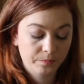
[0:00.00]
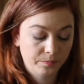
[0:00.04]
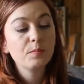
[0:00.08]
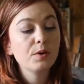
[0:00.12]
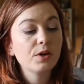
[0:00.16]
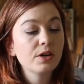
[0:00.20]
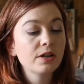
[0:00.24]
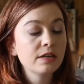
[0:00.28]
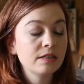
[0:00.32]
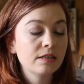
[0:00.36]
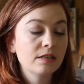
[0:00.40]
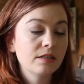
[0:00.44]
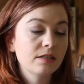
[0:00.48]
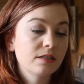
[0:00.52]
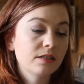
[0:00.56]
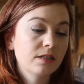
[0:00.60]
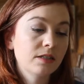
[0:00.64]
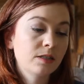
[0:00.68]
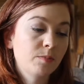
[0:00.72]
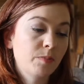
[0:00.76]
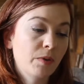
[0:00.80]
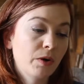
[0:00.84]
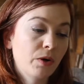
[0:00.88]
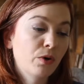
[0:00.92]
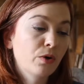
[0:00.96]
Books
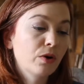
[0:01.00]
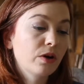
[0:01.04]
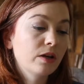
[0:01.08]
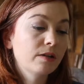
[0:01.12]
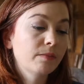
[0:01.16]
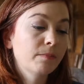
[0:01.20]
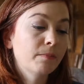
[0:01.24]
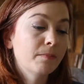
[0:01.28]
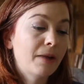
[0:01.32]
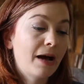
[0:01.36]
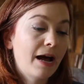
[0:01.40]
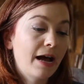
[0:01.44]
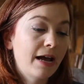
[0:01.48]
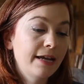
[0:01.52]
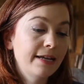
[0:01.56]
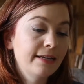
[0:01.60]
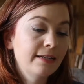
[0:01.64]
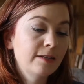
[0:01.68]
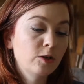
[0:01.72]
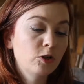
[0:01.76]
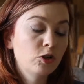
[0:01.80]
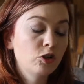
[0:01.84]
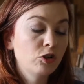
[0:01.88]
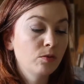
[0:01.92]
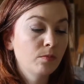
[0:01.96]
spoke
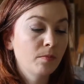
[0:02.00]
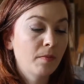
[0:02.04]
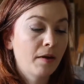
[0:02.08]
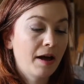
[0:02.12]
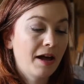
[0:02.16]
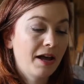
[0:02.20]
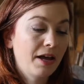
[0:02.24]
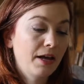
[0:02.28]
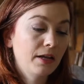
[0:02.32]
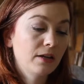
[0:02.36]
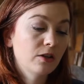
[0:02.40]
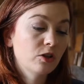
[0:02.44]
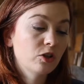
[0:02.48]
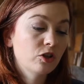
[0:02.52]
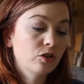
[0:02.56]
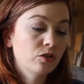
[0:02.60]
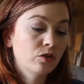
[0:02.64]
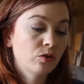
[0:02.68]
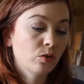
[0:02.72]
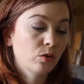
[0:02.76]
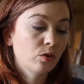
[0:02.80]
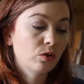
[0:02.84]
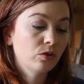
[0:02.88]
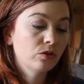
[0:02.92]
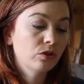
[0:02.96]
mind to mind,
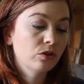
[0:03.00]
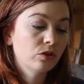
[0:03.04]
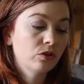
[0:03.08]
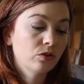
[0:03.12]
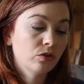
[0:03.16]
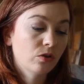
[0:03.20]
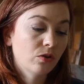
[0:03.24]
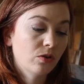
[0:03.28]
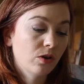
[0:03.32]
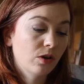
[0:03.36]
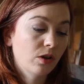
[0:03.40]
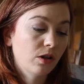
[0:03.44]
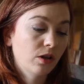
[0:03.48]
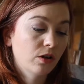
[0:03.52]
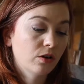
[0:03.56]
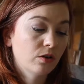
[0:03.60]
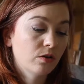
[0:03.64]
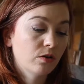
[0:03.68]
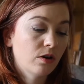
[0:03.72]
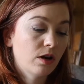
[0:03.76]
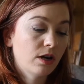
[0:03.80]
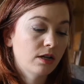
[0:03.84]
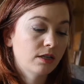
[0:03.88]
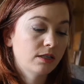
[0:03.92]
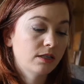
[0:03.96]
soul to soul,
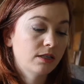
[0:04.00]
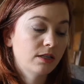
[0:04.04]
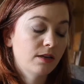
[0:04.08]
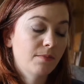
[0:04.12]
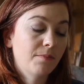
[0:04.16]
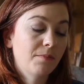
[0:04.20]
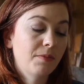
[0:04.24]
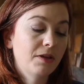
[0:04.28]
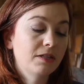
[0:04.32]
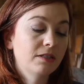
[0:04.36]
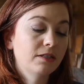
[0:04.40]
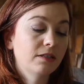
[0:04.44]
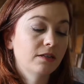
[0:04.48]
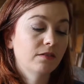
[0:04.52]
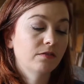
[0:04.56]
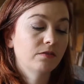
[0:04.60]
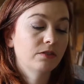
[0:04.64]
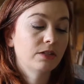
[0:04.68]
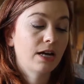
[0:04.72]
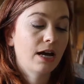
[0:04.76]
across the abyss of